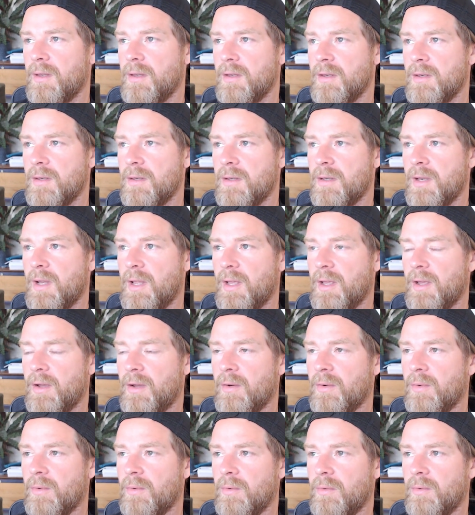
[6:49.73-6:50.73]

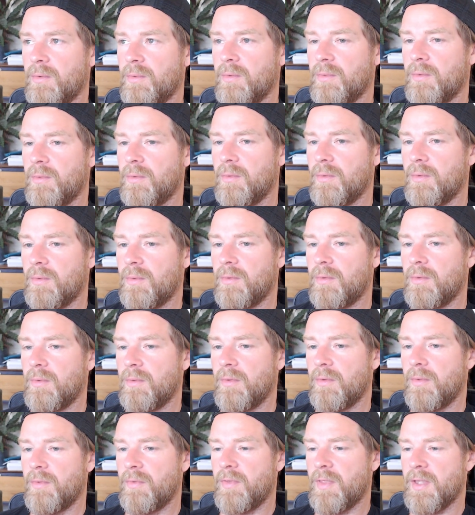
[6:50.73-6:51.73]
Now,
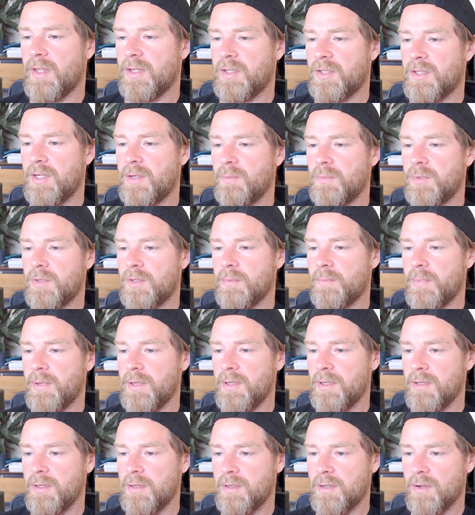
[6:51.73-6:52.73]
there seems to
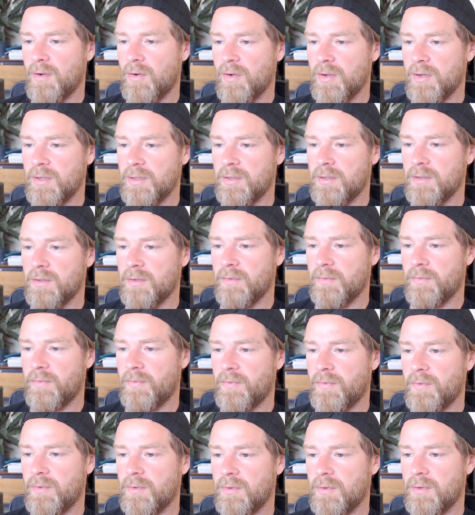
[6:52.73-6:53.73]
be kind
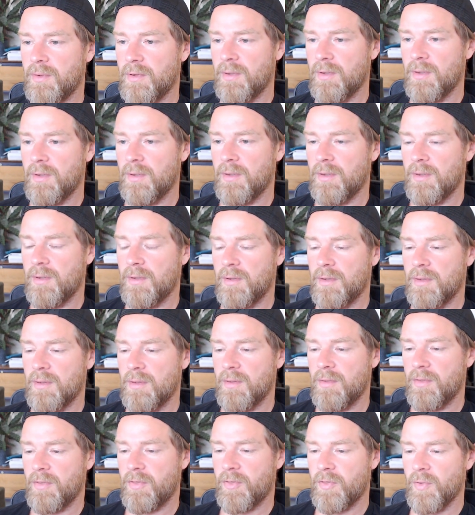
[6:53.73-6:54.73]
of
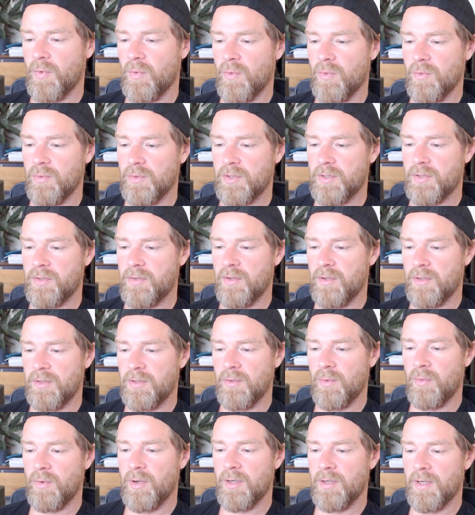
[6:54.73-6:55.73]
thoughts that
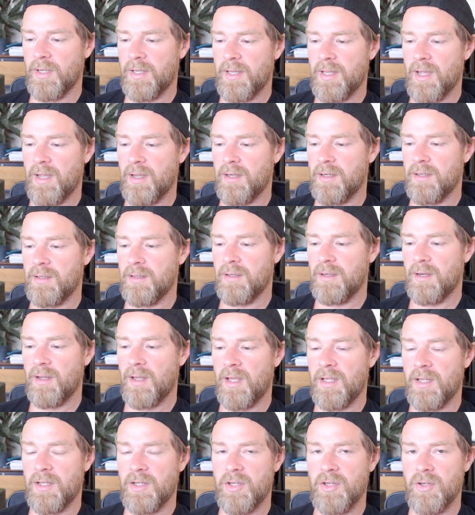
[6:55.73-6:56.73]
you're going to gain
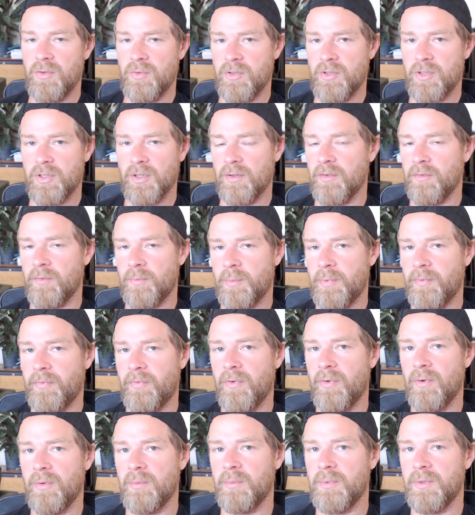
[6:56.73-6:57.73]
a huge ton of
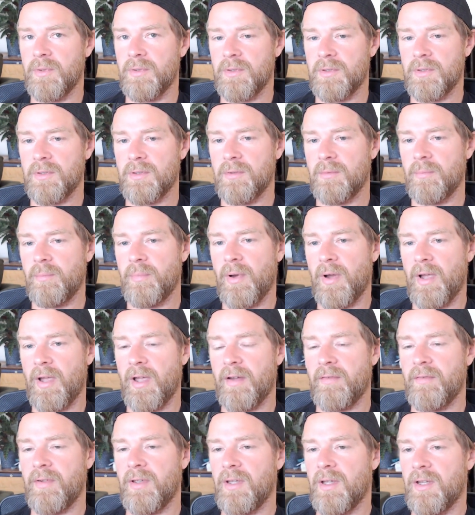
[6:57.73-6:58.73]
performance by
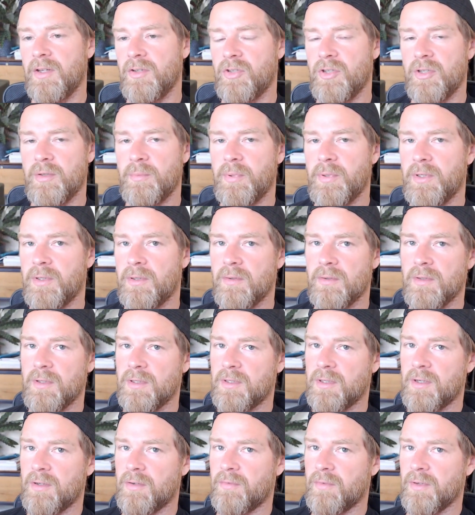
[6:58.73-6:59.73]
having a GPU that's
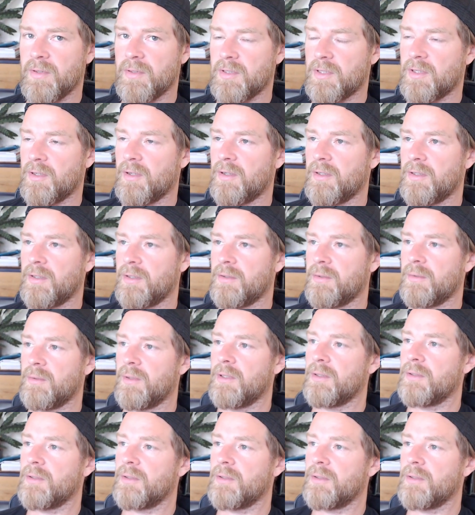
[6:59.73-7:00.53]
going to run slightly cooler.